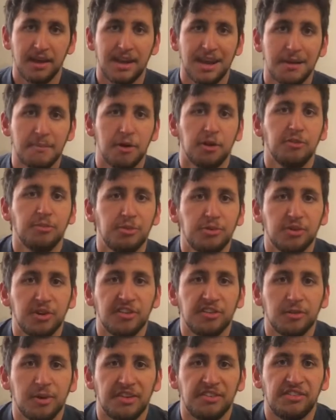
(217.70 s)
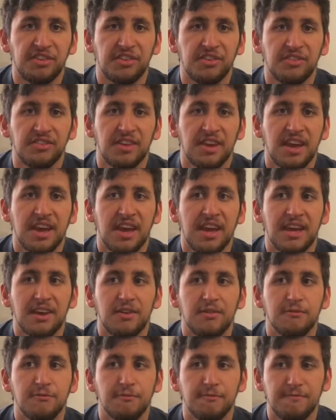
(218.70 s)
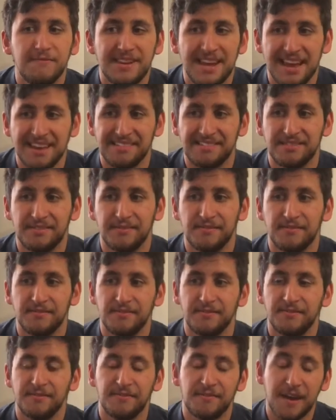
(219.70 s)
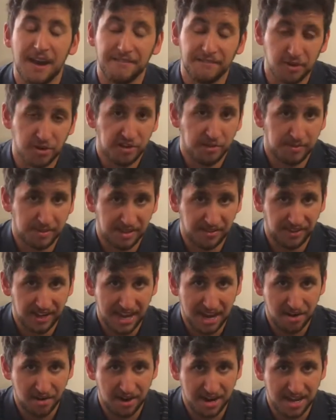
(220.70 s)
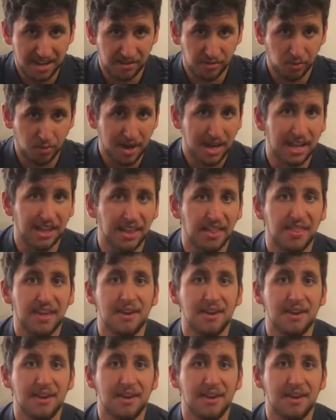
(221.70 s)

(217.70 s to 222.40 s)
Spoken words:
Now, multiple choice questions test a very specific area as well.